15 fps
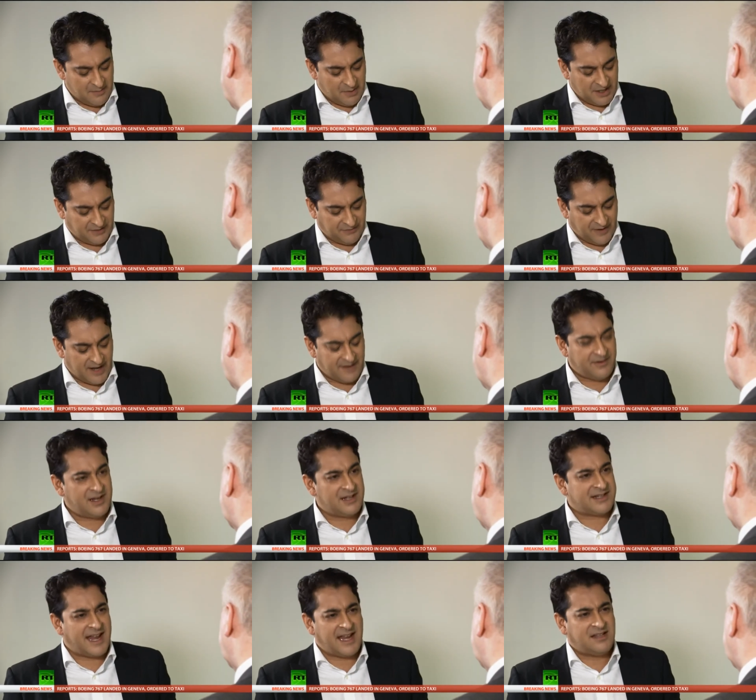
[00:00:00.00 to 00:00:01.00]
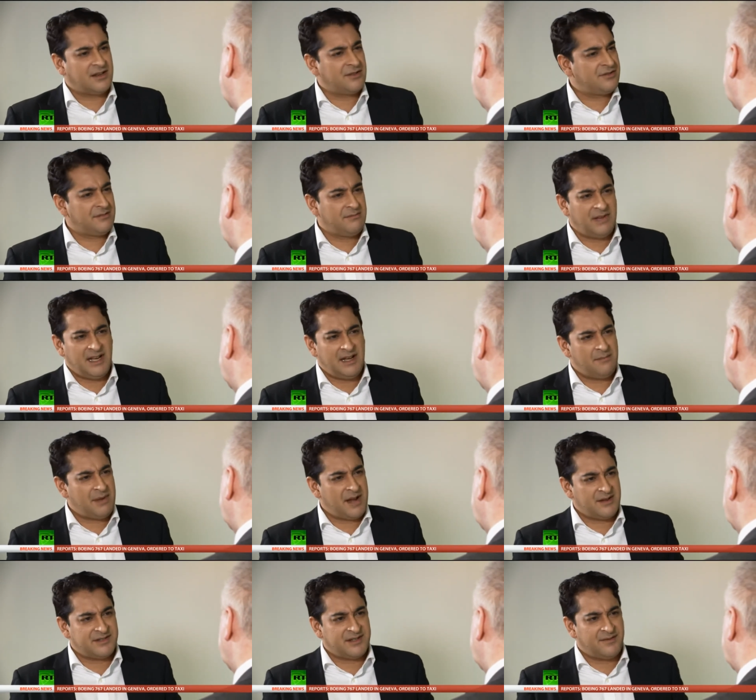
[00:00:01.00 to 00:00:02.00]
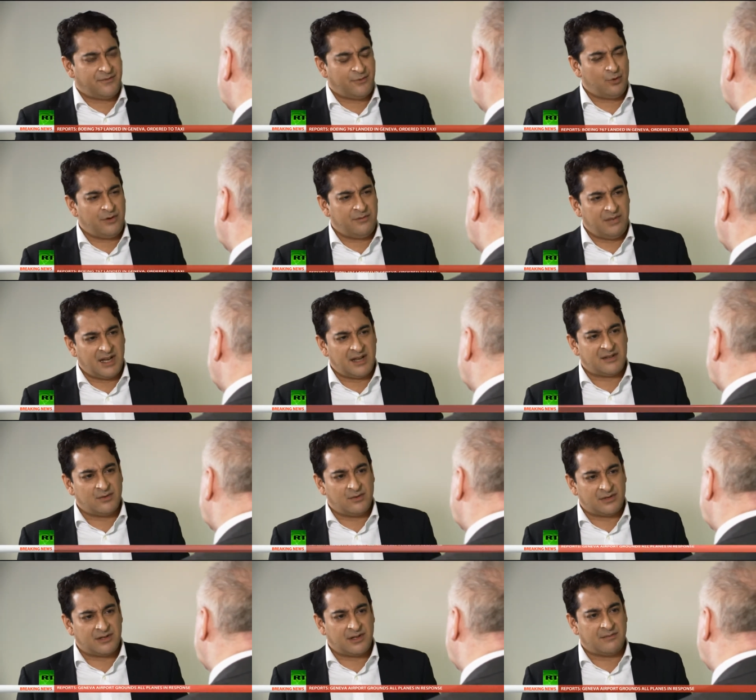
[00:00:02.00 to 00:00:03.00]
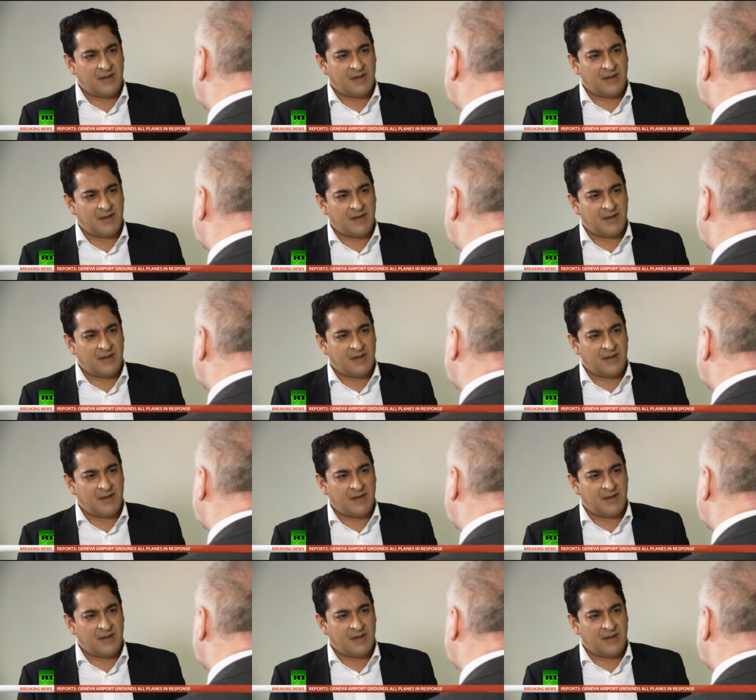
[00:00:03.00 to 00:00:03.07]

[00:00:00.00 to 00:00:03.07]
the past 5 years, £800 million in fraud being talked